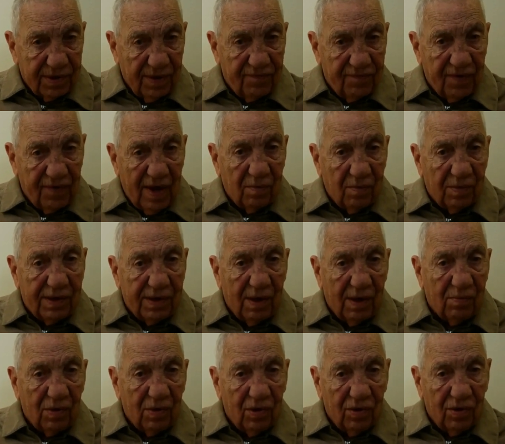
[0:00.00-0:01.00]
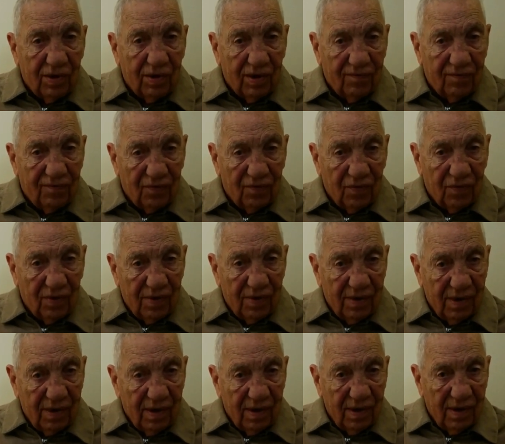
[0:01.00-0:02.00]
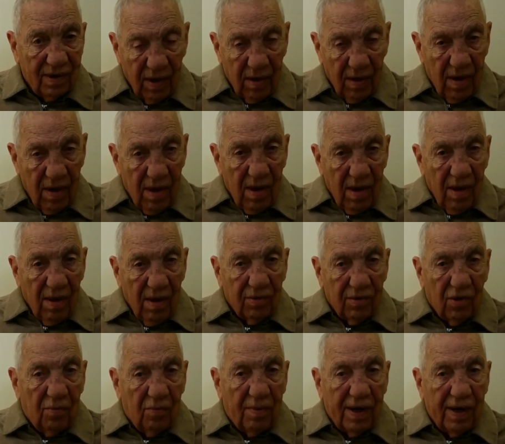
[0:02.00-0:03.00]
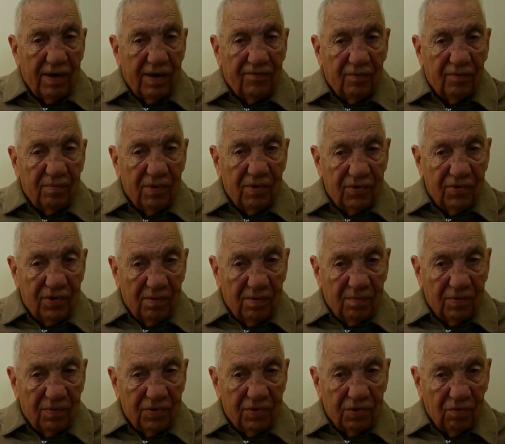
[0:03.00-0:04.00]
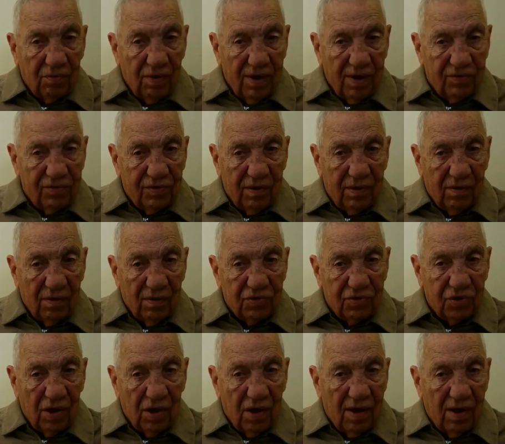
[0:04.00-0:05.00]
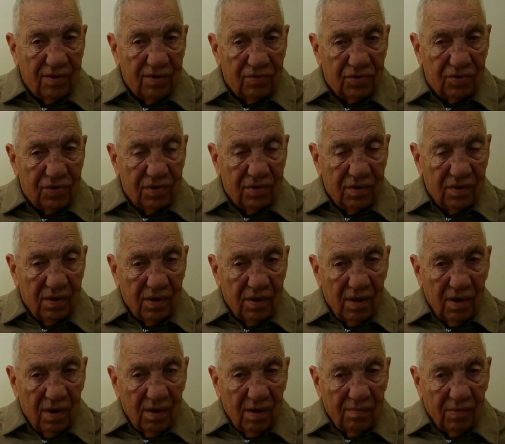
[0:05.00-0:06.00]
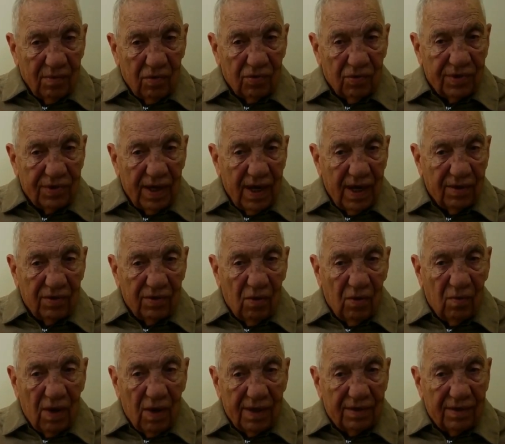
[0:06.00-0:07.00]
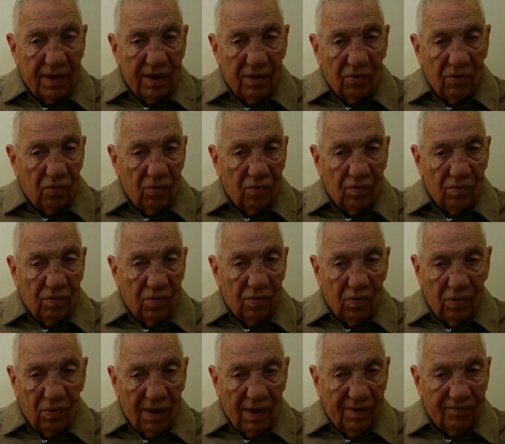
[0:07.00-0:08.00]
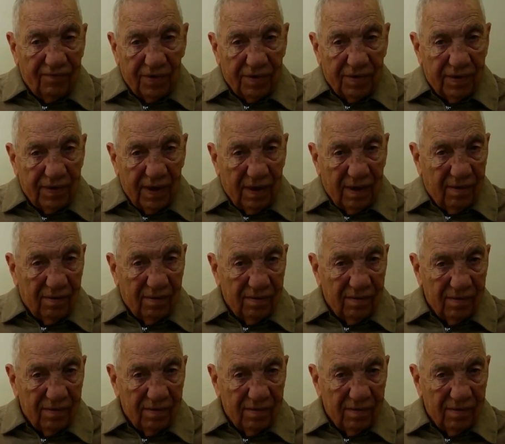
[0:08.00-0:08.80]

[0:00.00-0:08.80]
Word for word: They found what they were looking for. Nobody from the ship was arrested or charged but they had no idea who, who left it there.